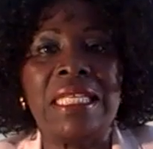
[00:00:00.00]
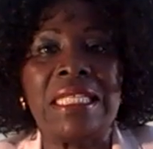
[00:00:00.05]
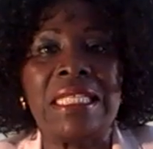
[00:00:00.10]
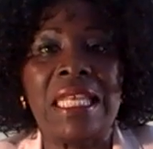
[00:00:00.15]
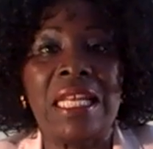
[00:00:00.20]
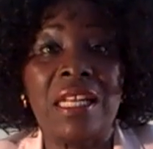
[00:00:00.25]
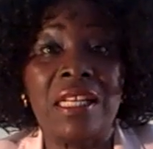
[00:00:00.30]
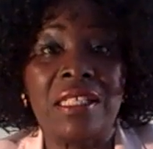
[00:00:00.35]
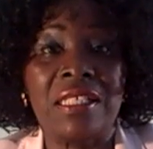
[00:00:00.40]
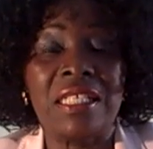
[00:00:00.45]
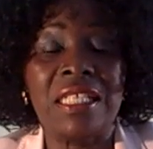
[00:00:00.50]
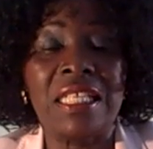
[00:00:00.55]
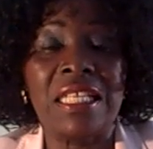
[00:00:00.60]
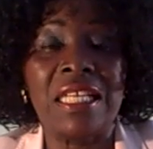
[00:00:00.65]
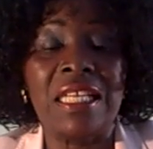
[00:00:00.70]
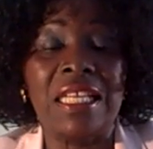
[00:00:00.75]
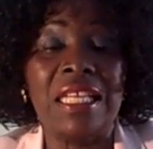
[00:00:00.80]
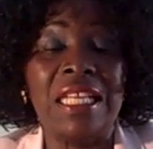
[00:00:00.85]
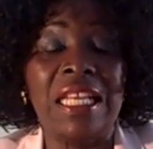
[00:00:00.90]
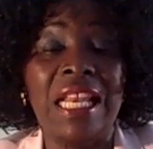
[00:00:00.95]

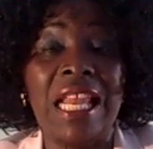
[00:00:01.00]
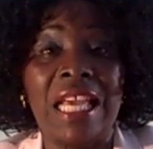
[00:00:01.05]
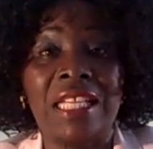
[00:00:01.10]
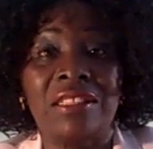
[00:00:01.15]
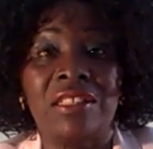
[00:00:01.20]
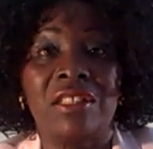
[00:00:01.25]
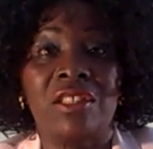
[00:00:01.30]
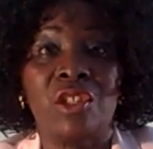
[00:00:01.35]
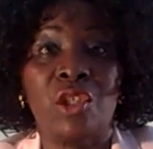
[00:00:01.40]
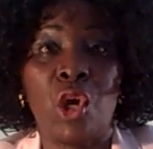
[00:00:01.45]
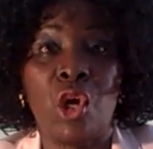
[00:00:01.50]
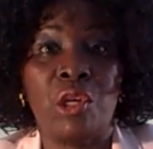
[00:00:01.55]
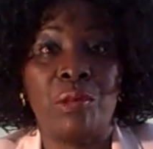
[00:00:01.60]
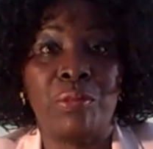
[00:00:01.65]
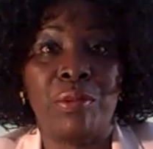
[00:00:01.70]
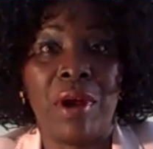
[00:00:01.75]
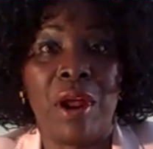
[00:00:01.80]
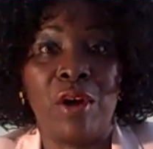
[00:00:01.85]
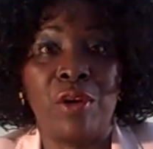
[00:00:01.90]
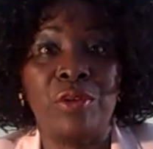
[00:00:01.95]
Senator-elect
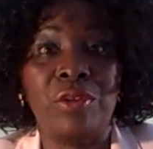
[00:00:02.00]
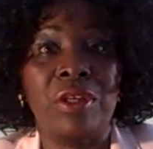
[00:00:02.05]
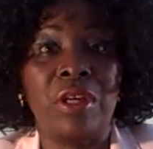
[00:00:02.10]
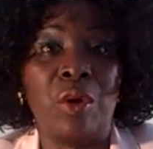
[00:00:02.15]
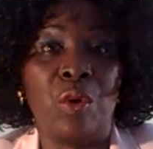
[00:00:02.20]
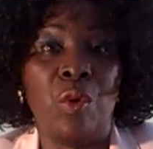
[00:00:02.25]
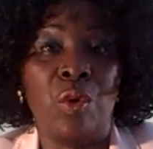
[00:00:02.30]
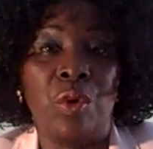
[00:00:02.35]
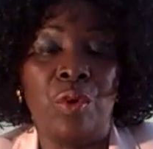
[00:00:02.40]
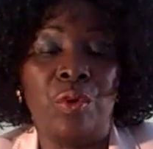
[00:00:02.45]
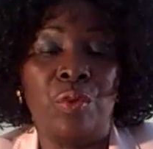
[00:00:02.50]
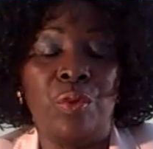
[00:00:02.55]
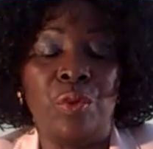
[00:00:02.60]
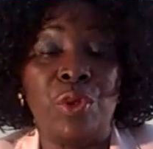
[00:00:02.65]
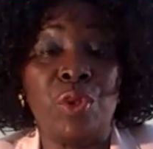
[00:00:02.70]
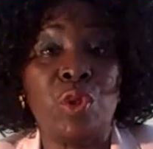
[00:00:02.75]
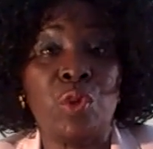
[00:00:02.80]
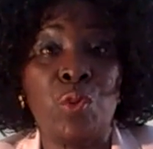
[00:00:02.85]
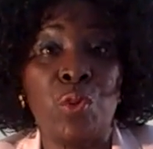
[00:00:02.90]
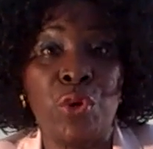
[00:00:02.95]
Scott Brown
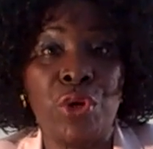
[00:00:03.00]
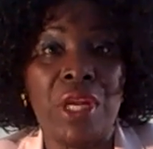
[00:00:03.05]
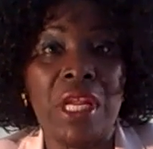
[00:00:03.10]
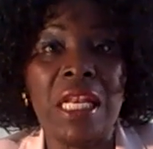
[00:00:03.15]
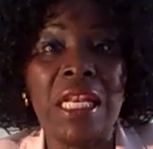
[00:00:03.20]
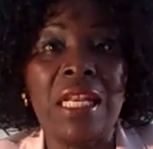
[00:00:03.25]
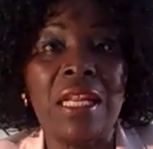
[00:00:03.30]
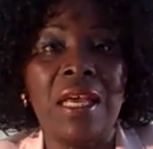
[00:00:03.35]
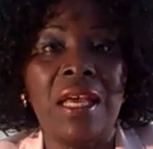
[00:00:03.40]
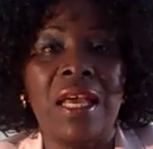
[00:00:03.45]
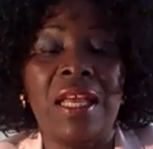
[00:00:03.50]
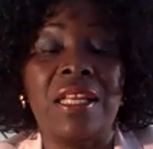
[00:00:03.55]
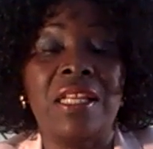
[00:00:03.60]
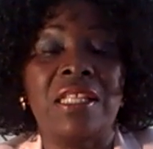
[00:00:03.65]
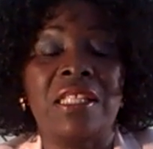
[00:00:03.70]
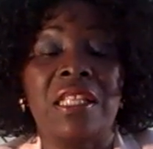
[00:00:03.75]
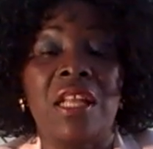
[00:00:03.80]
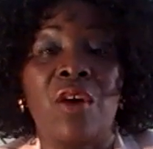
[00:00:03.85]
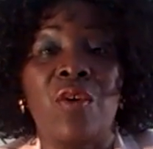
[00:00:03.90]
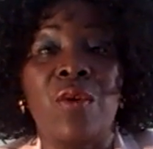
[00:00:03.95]
was sworn in
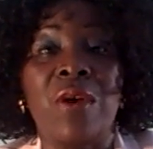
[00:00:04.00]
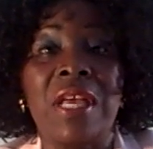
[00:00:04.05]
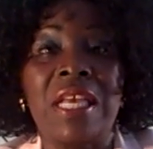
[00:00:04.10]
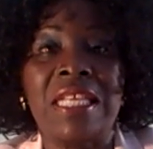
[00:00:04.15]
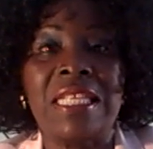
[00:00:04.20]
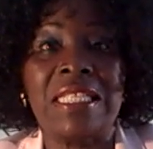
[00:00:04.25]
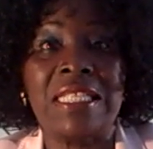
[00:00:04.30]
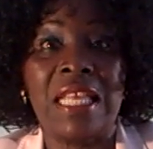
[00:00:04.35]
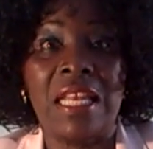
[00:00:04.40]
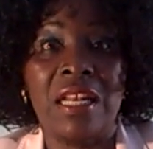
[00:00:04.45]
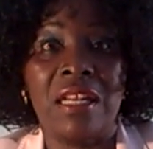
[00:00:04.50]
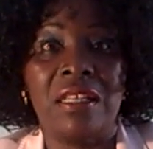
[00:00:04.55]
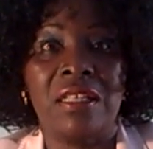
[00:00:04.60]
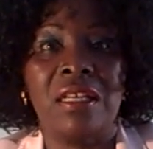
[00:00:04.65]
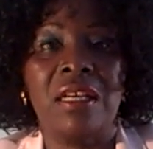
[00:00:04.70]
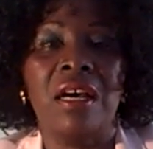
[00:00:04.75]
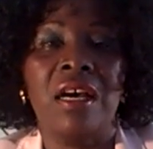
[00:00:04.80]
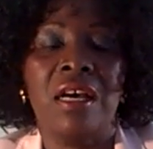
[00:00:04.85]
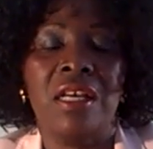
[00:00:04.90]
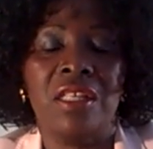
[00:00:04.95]
and is now
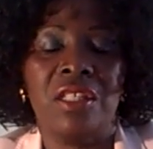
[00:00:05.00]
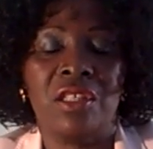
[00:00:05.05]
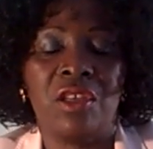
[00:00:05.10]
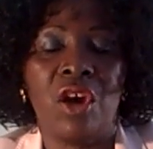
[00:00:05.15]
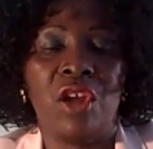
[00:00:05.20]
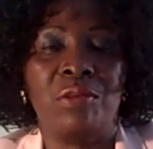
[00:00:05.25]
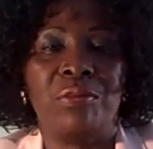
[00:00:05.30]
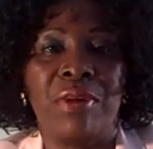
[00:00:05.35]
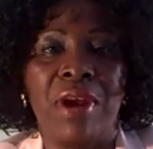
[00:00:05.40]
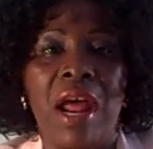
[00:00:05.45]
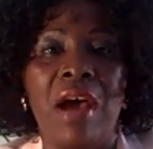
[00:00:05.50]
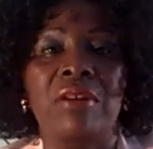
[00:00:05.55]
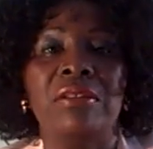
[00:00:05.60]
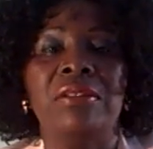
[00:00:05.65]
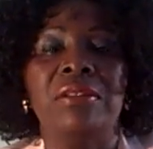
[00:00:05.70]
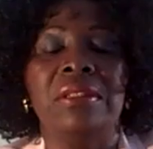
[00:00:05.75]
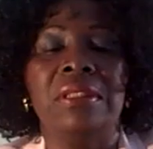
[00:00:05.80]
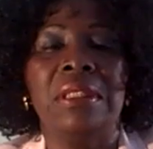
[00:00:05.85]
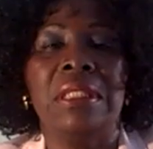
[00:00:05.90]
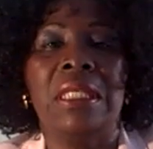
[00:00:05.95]
Senator Scott
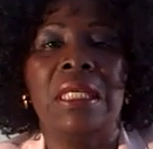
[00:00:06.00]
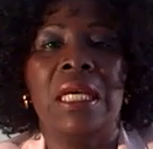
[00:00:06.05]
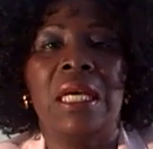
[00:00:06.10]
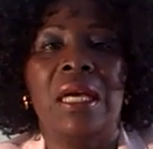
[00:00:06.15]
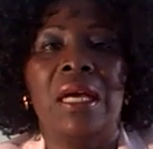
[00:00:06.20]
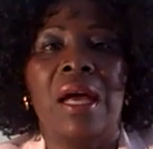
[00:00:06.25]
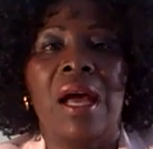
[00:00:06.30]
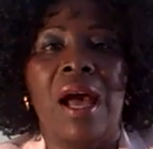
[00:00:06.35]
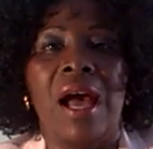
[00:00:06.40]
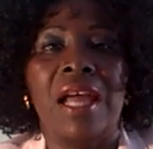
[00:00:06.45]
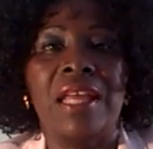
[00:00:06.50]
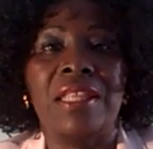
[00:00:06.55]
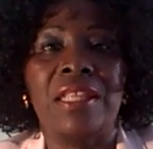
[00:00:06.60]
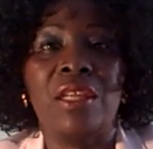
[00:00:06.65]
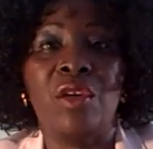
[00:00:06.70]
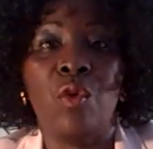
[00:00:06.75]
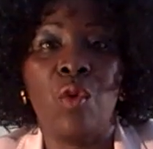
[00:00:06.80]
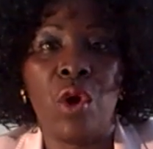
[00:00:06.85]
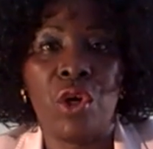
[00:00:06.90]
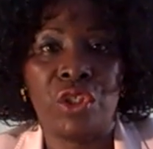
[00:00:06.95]
Brown, I
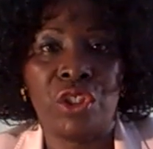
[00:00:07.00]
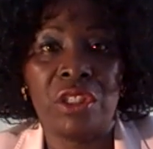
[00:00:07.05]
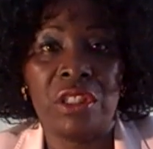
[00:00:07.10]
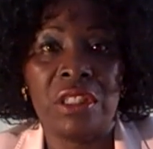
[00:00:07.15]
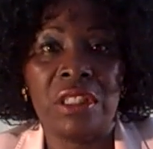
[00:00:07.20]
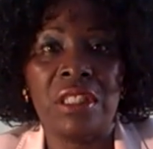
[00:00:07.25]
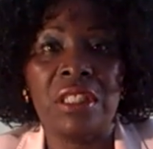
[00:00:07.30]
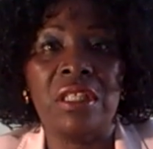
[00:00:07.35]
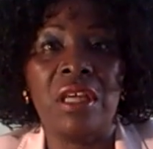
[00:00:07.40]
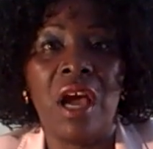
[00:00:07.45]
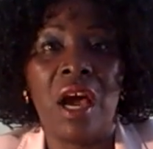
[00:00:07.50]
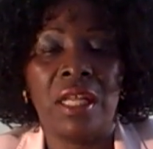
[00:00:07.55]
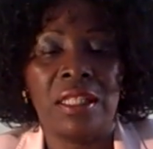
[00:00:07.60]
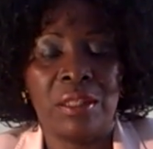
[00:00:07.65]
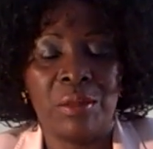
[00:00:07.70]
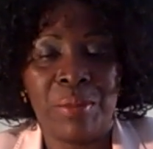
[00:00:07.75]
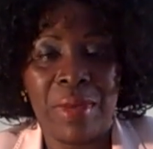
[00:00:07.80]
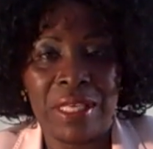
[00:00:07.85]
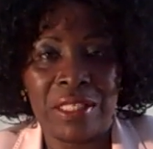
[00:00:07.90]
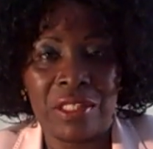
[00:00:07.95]
think Washington
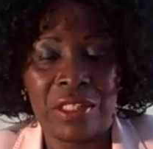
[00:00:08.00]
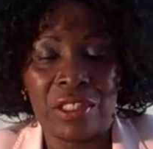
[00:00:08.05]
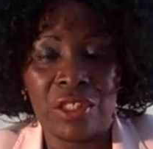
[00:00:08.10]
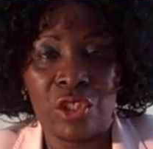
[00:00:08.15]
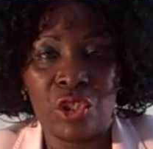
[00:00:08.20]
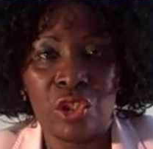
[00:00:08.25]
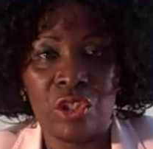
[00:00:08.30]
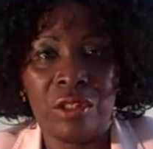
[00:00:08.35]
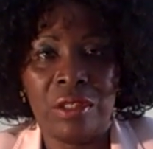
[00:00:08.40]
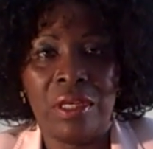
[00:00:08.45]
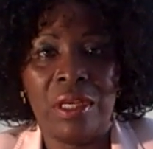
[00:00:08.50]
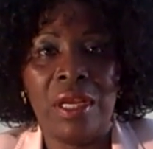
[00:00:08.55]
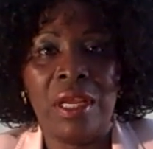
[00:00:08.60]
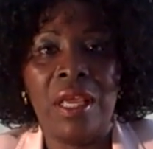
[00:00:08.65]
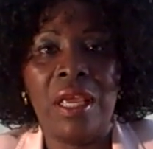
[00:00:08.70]
got the message.